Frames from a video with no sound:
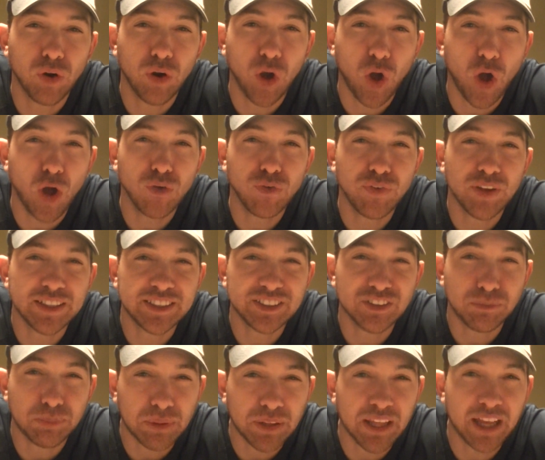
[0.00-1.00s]
offensive
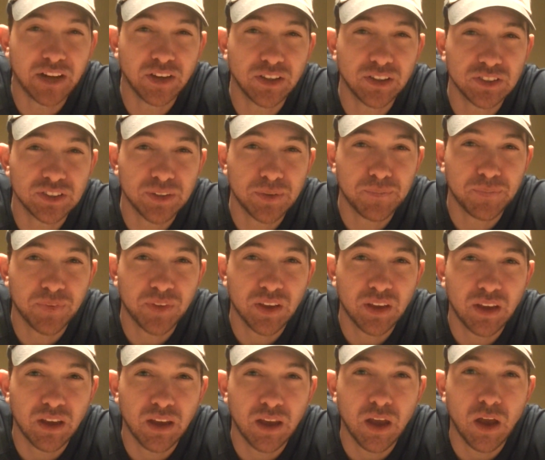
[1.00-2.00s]
players
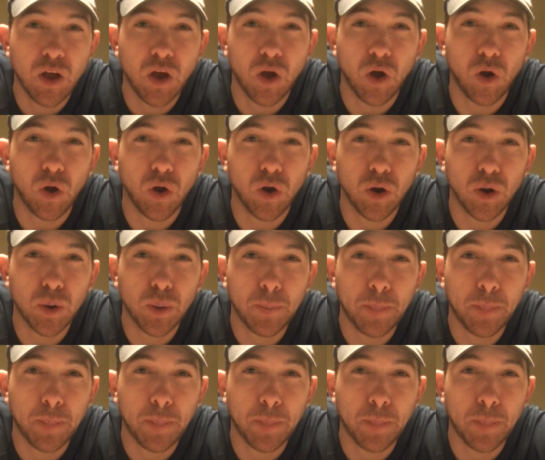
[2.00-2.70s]
are